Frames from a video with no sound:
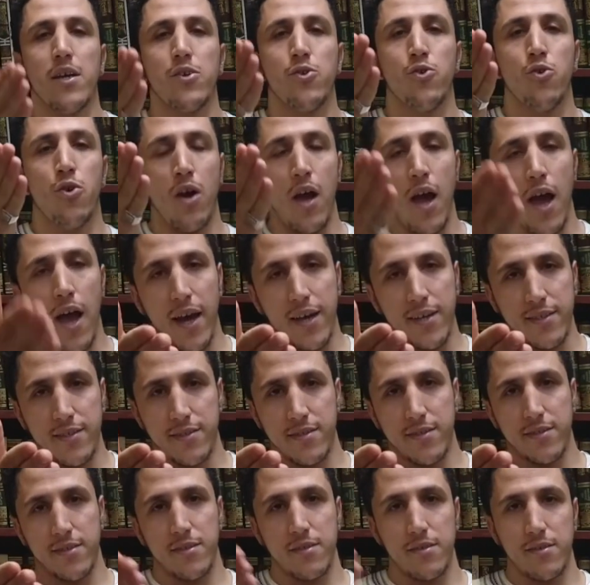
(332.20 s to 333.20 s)
Your
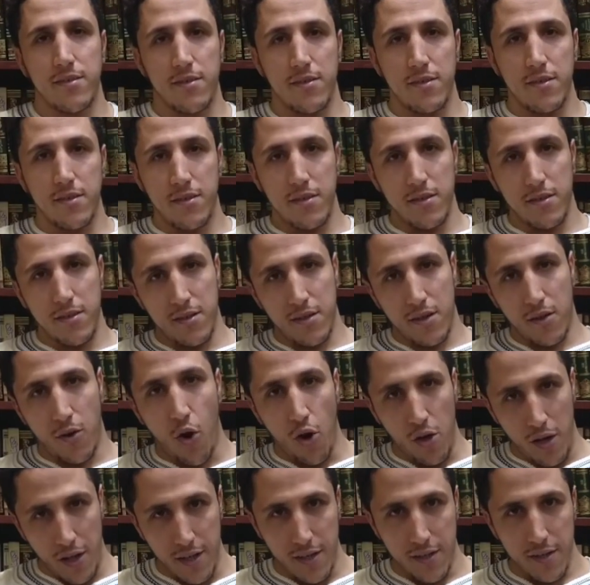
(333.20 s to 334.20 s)

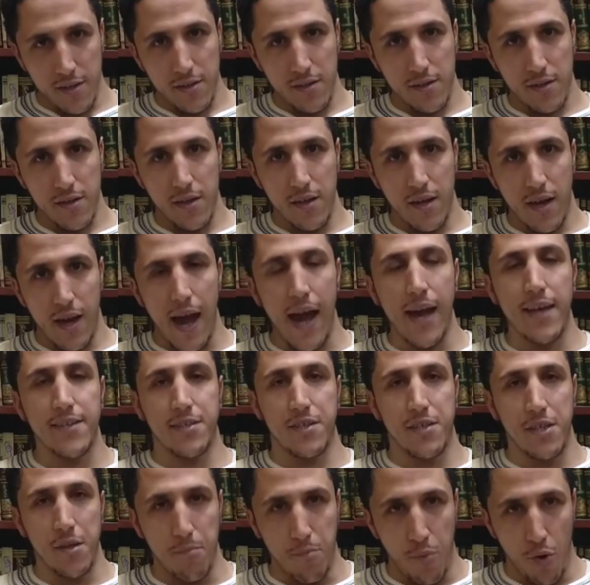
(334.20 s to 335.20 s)
ex-colleague,
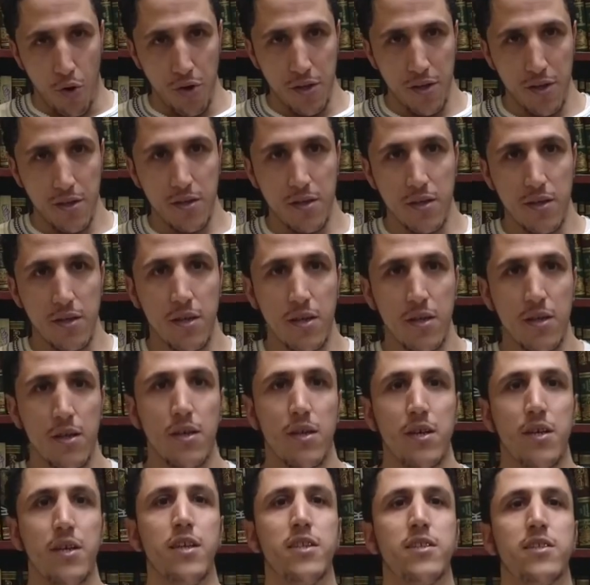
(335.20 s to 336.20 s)
ice cream boy,
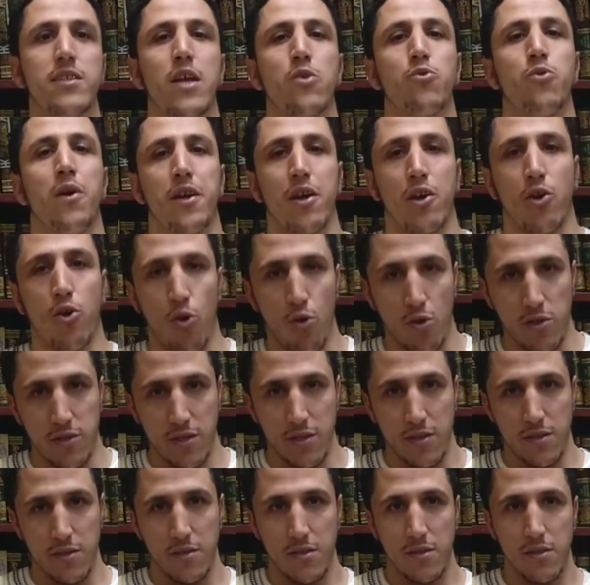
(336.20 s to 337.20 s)
he said you are a
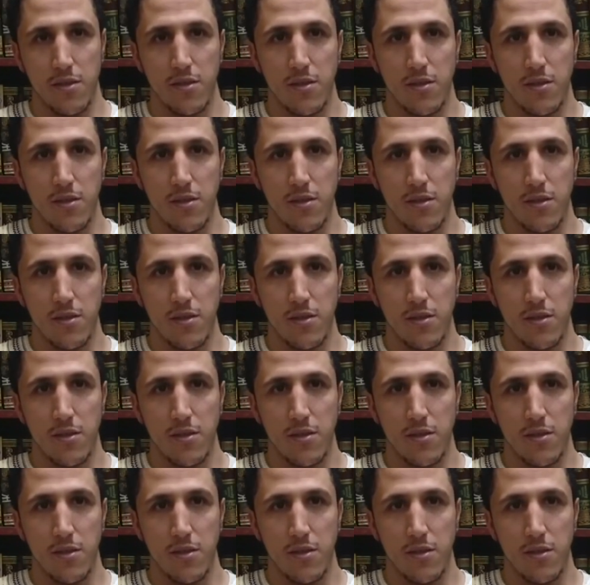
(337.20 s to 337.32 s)
cult.